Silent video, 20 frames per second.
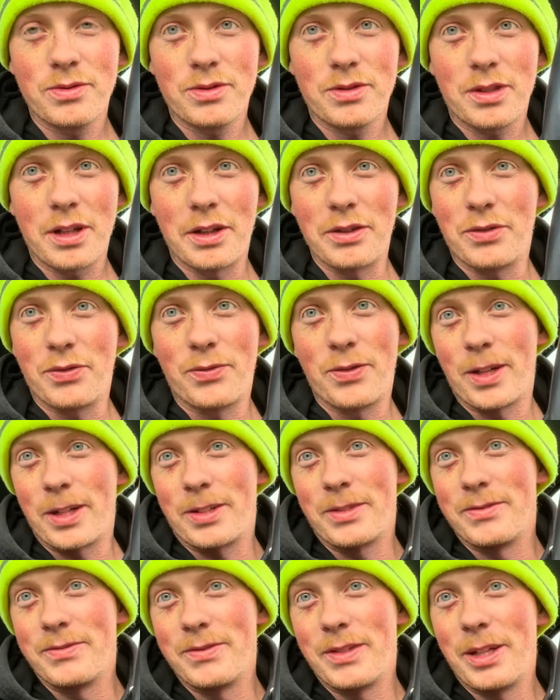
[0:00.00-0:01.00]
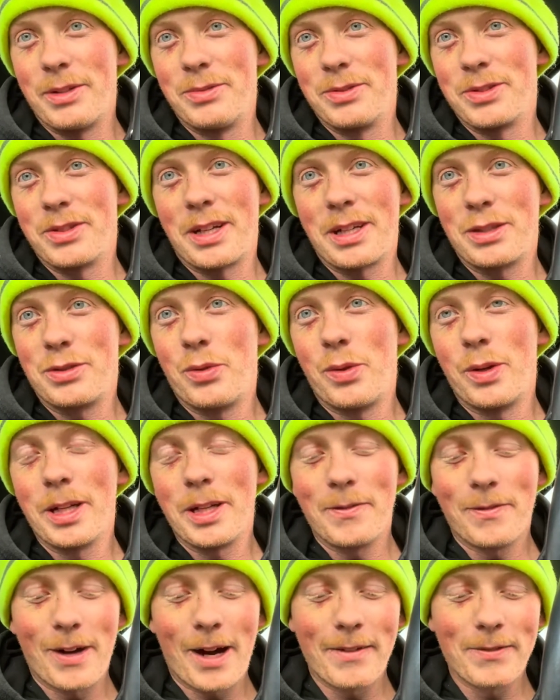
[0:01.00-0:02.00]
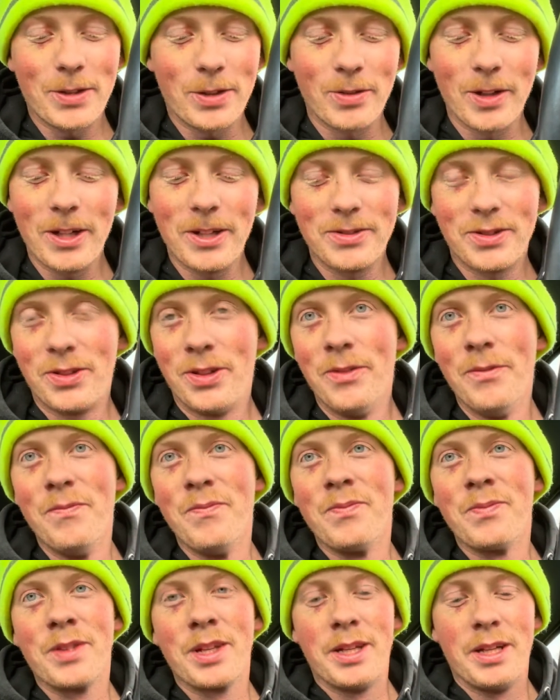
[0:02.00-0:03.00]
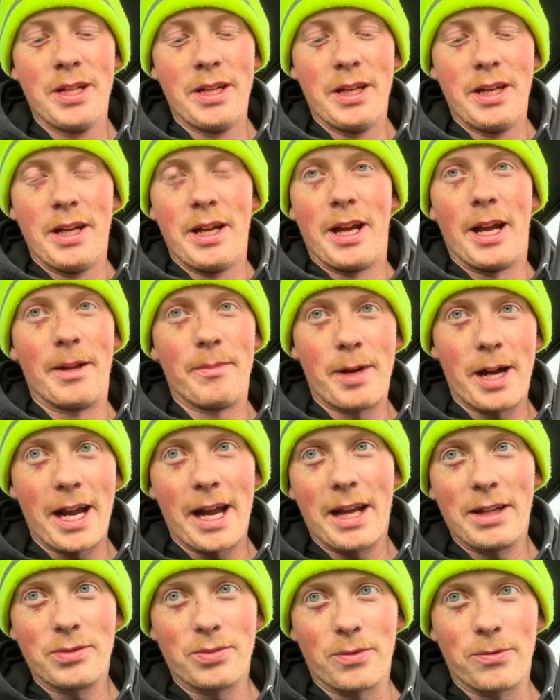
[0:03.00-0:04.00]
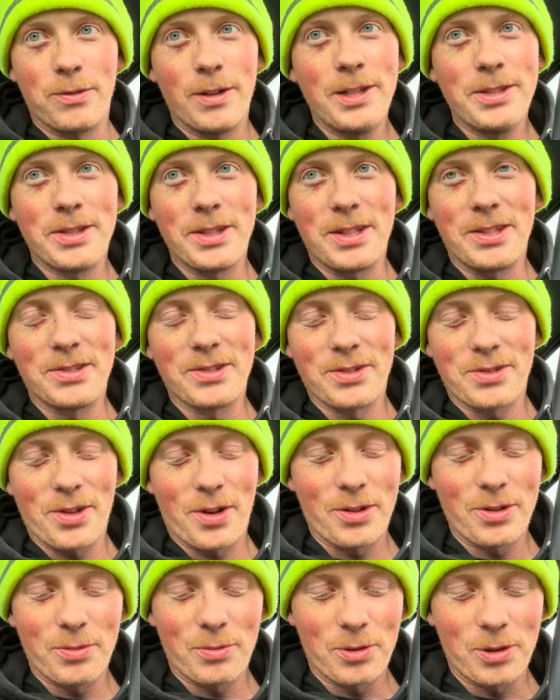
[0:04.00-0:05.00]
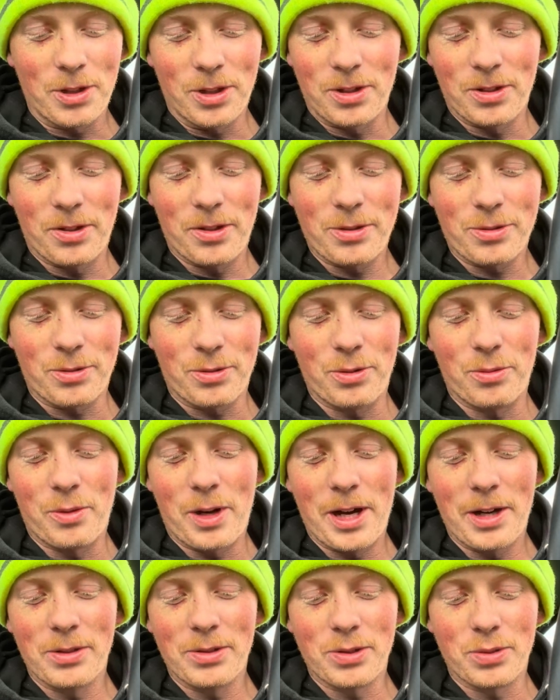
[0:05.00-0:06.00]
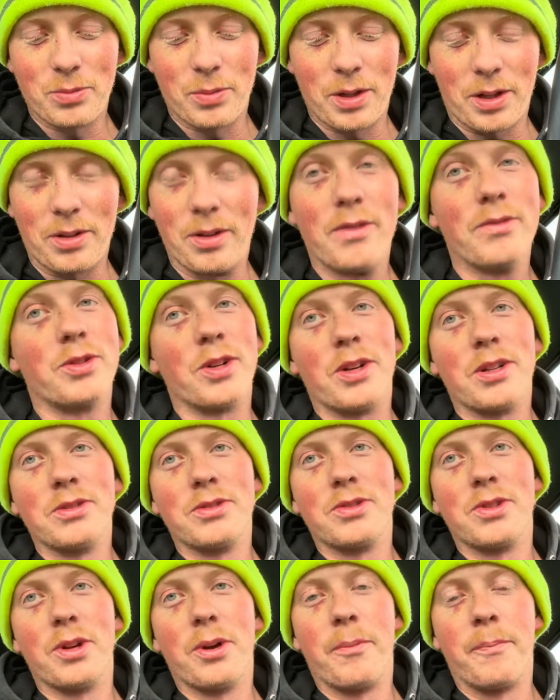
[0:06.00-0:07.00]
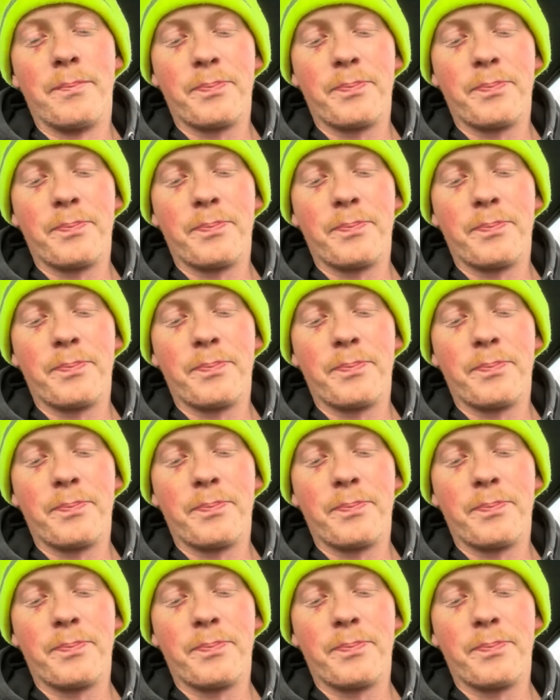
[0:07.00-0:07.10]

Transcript: it was like 25 degrees. And my hands were freezing, because it's hard to work on electrical wires with gloves on. So,